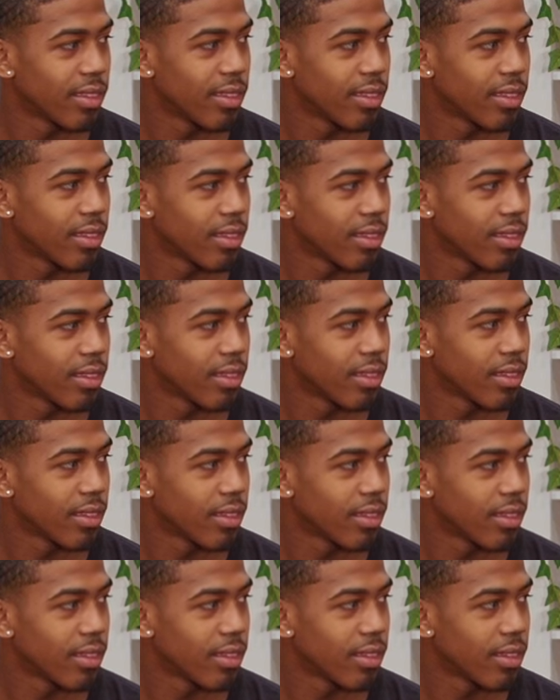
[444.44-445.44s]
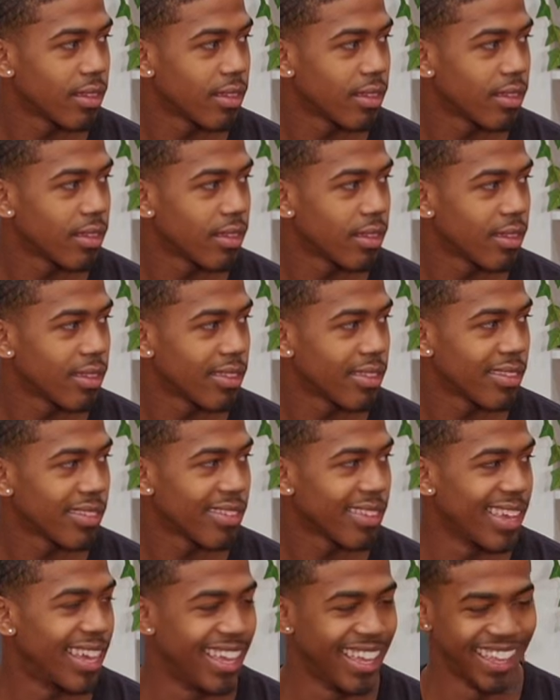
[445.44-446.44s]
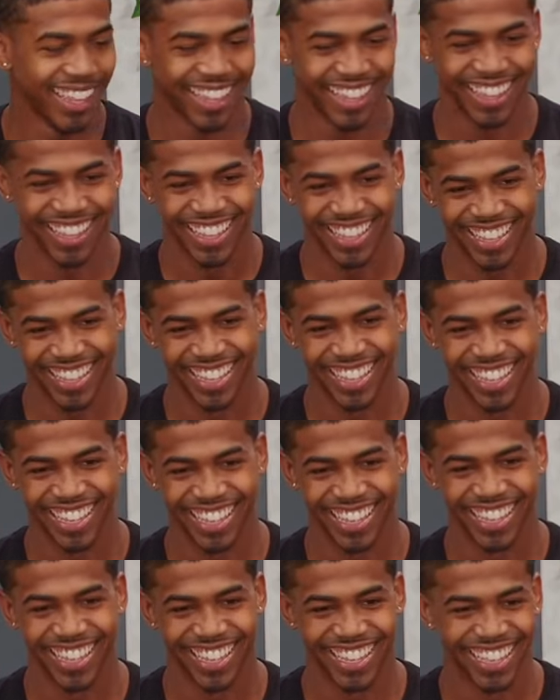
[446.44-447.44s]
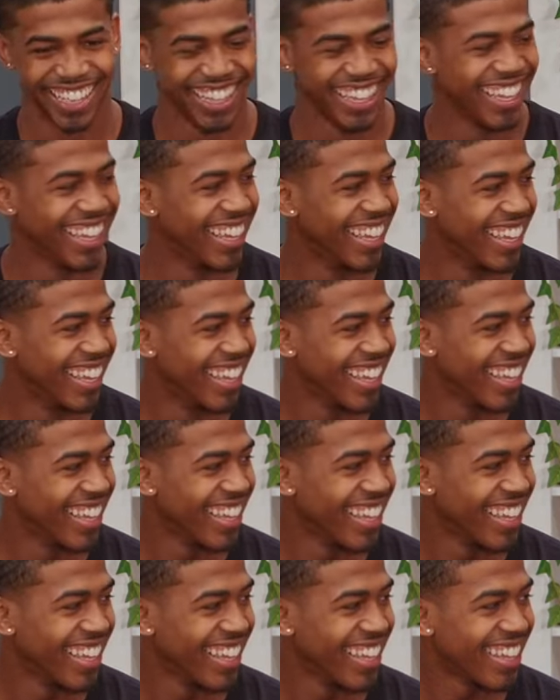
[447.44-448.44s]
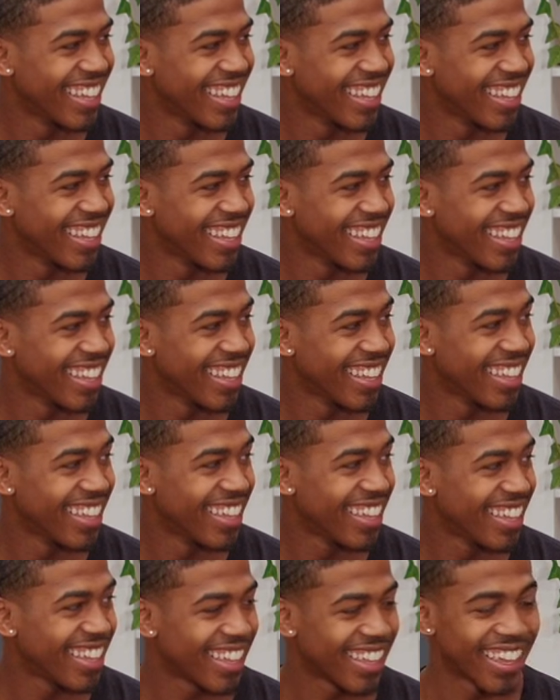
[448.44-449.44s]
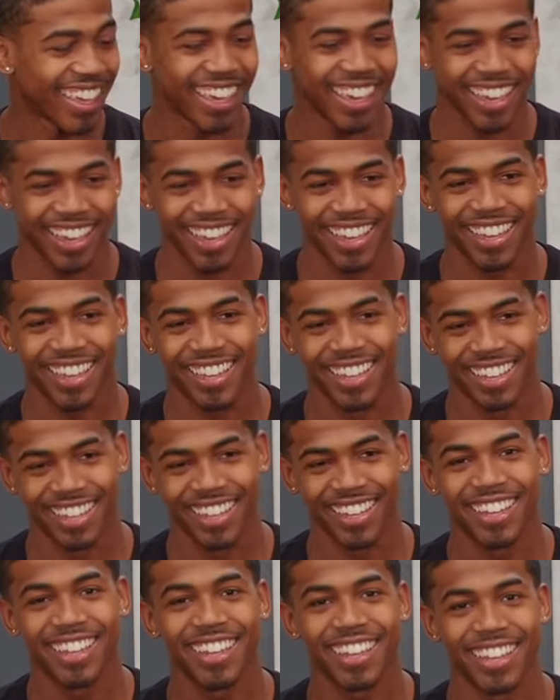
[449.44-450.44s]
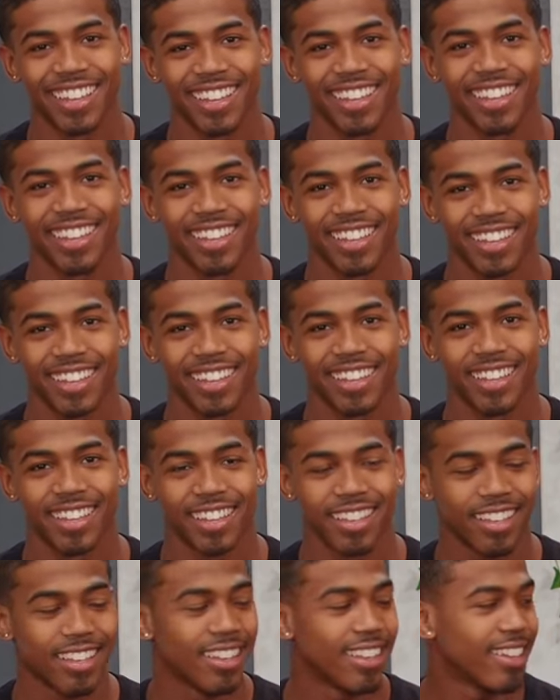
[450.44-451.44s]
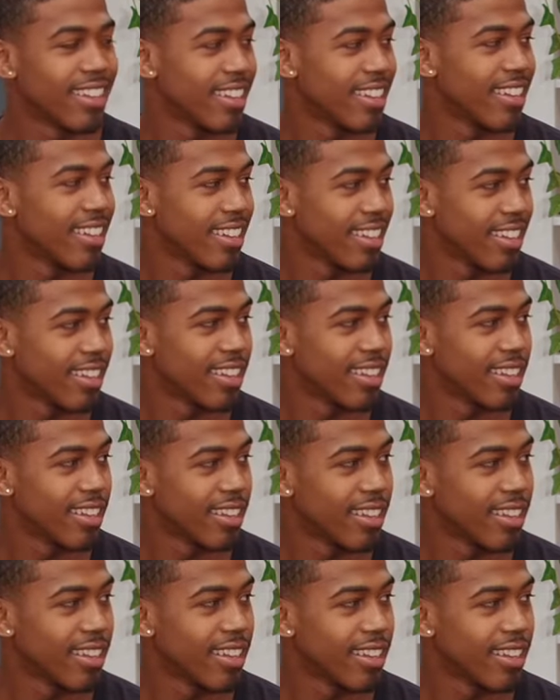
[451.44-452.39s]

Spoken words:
(not speaking)